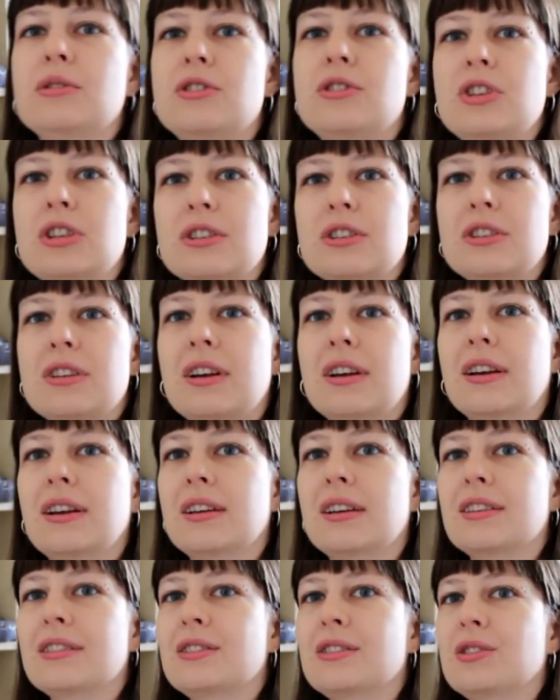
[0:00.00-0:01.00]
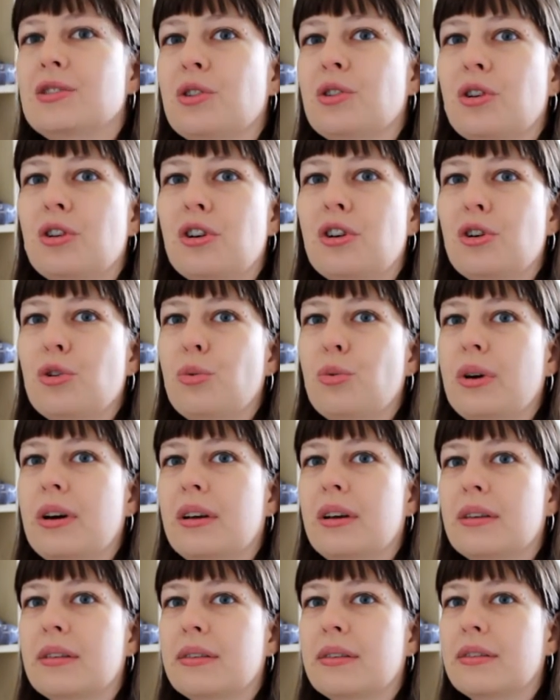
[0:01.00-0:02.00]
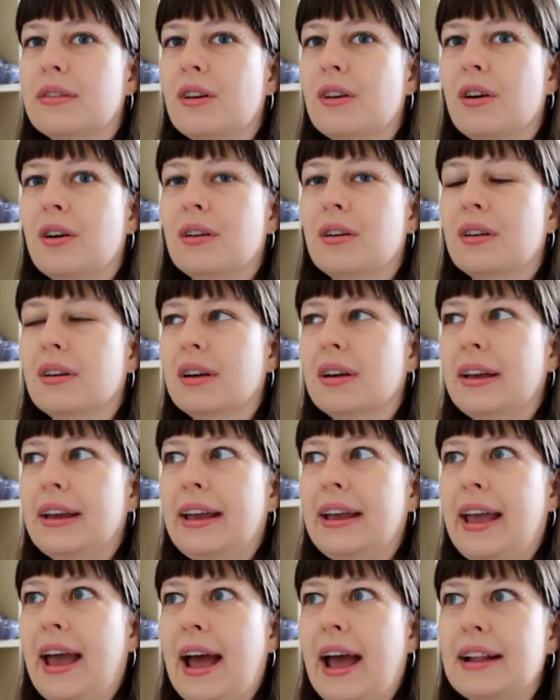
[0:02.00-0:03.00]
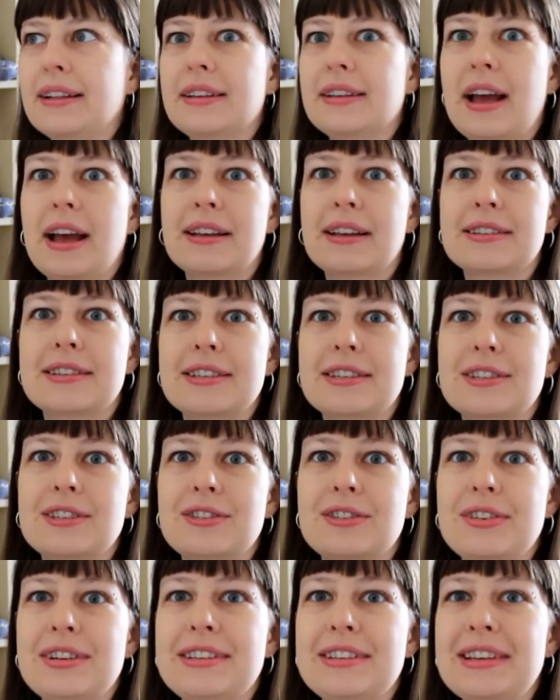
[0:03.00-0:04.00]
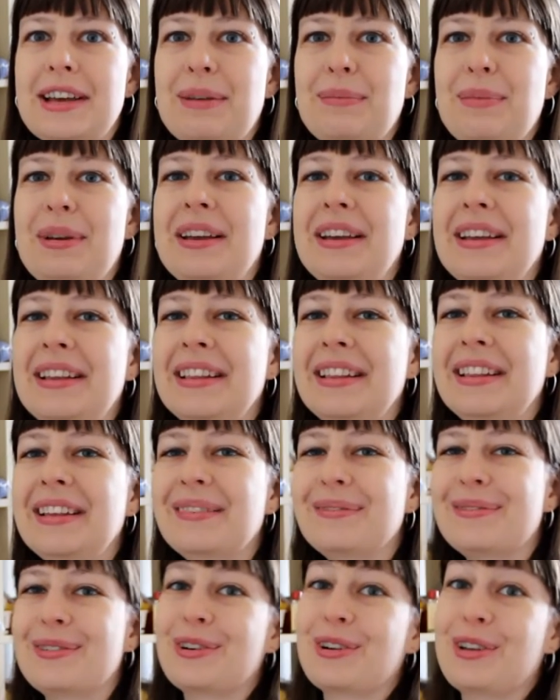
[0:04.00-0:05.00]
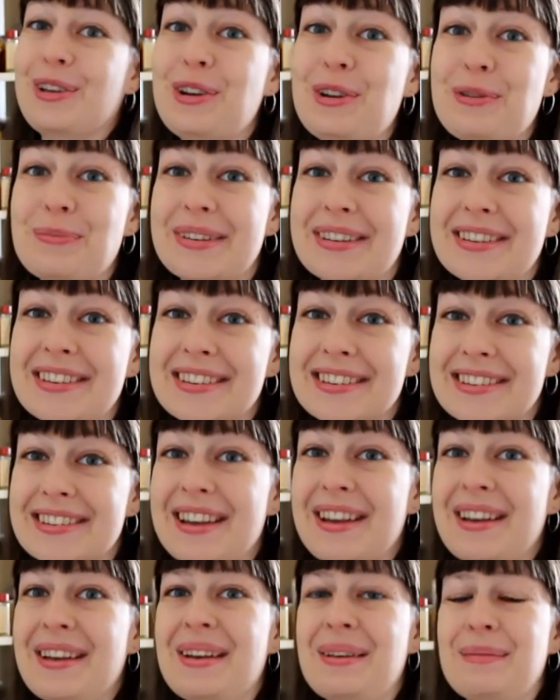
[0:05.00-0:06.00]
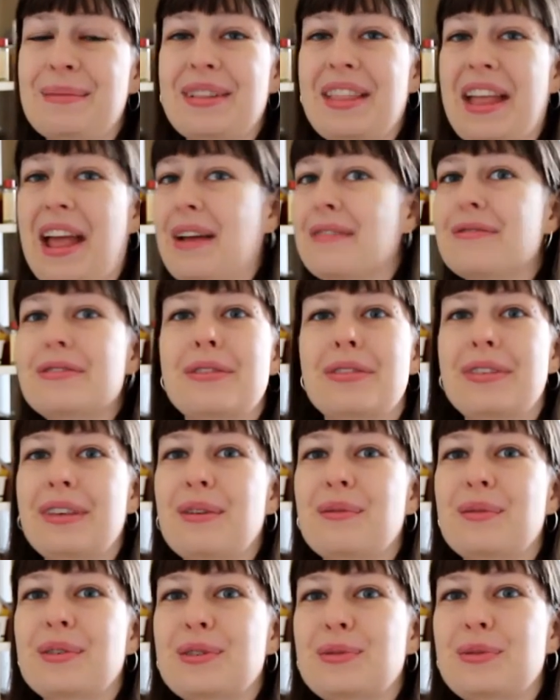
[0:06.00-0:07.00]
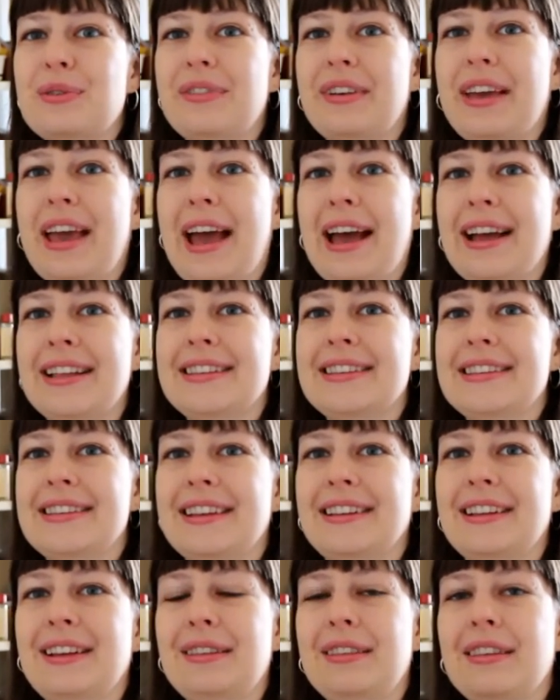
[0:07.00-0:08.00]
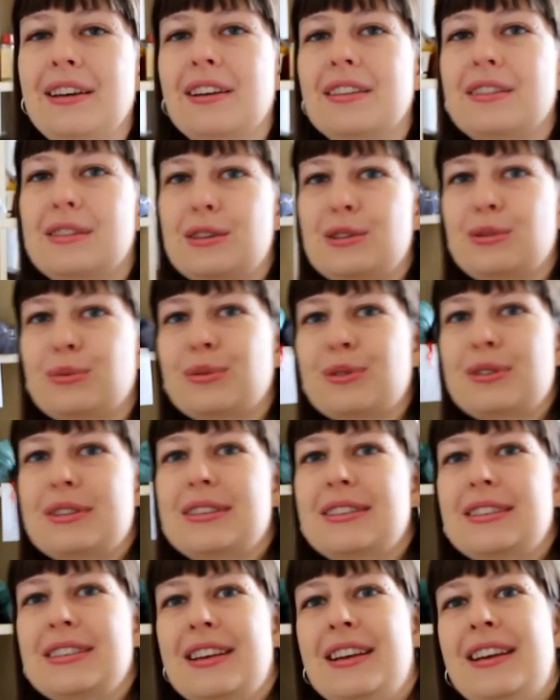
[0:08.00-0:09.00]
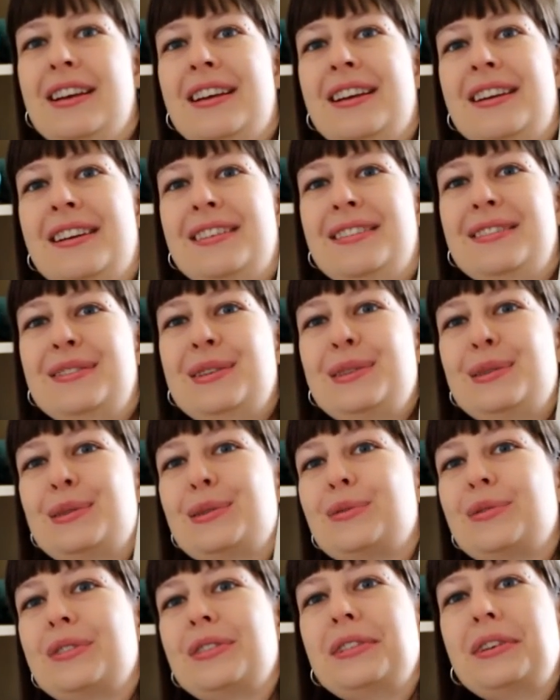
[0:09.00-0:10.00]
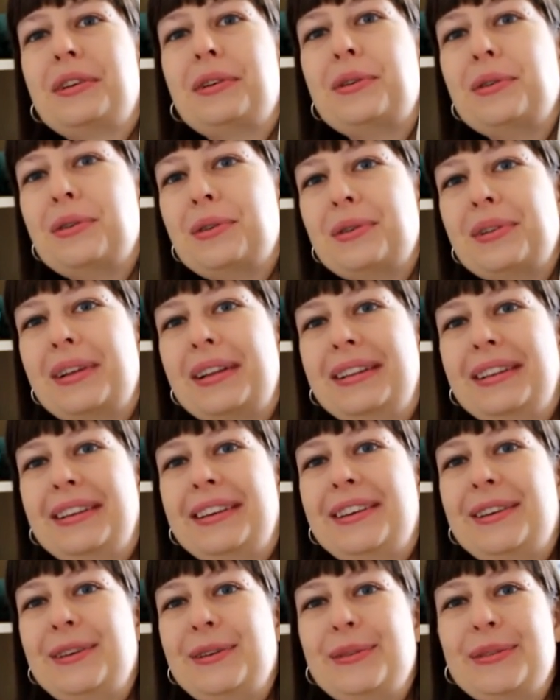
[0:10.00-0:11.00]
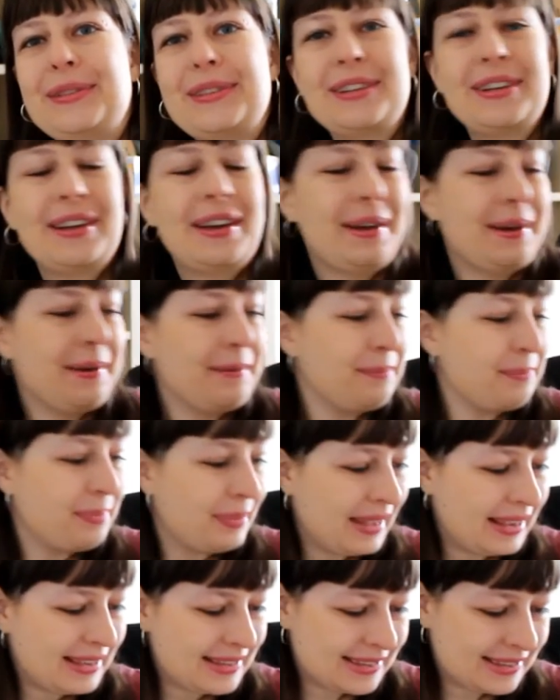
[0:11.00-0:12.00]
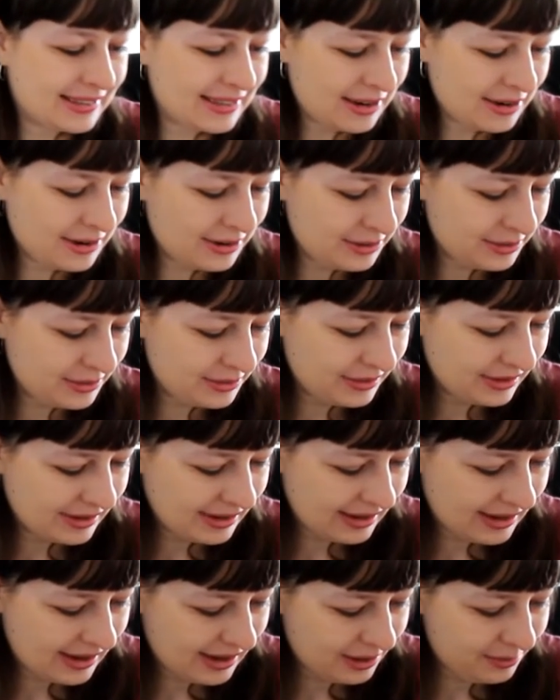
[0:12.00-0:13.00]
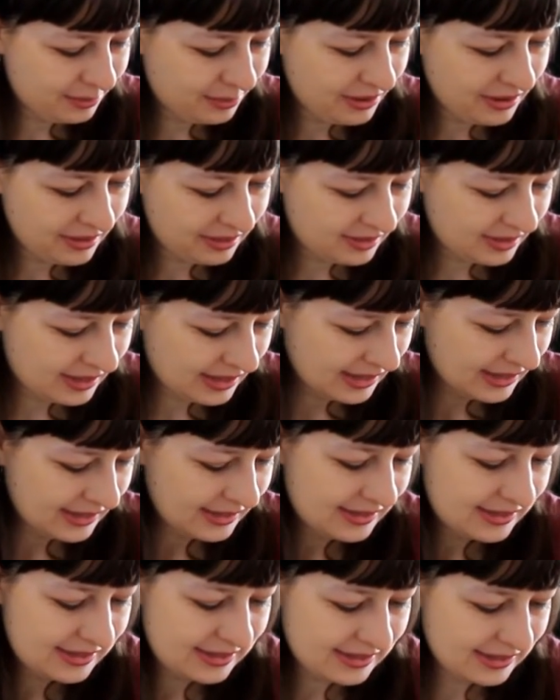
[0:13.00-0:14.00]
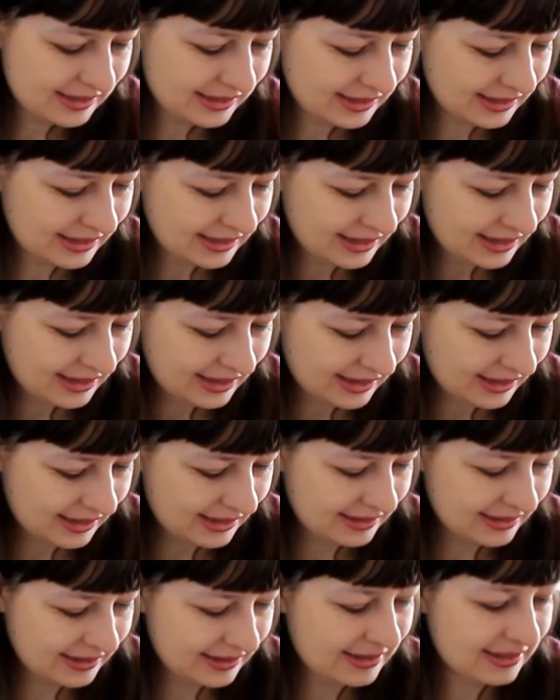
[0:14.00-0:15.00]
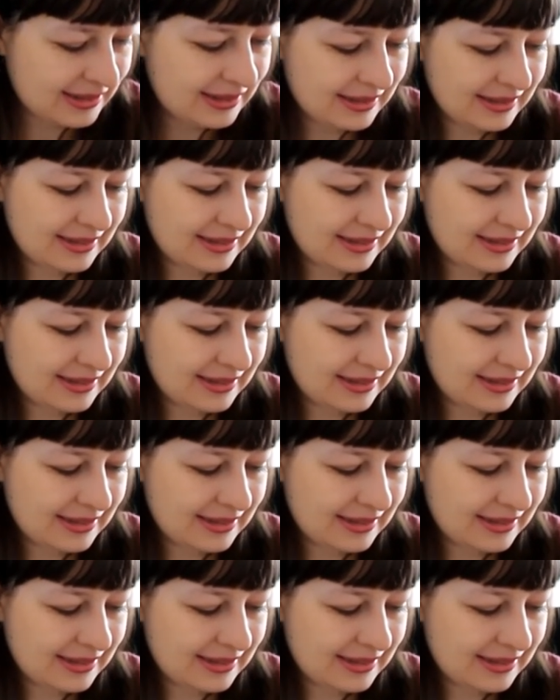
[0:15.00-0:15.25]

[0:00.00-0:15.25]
just a store with cat accessories, I mean, for humans, but everything was with cats, and I thought this was really cool and cute. So I bought this, and